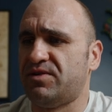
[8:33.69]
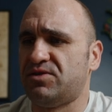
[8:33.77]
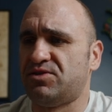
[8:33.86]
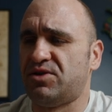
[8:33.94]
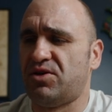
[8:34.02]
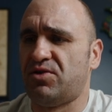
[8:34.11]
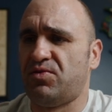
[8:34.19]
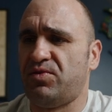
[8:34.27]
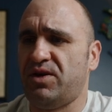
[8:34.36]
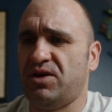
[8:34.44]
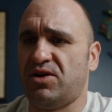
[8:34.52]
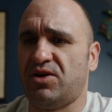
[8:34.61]
And so
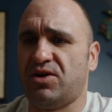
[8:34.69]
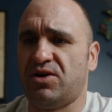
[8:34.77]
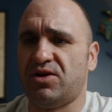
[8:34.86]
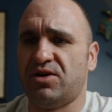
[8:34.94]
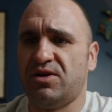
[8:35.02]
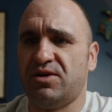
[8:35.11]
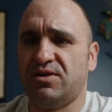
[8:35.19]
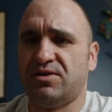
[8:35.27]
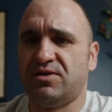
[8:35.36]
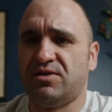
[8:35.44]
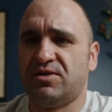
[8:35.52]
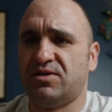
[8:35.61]
we are
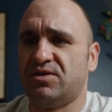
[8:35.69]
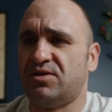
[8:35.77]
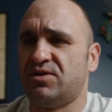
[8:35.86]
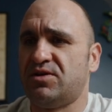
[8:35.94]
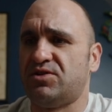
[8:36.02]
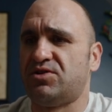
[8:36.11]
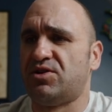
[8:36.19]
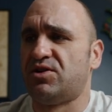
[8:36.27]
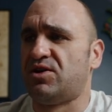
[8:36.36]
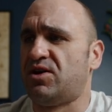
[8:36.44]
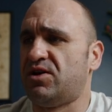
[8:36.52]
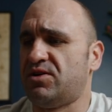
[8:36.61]
going to
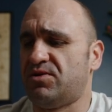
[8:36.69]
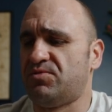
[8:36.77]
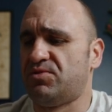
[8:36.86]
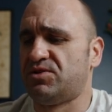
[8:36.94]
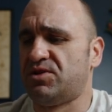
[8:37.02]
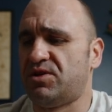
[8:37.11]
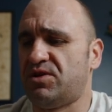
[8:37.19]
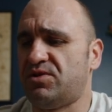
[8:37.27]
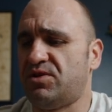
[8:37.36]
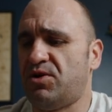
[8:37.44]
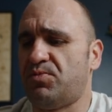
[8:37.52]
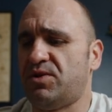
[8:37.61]
turn it on, and we're just going
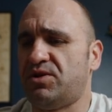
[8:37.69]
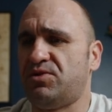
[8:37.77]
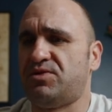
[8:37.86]
to open a new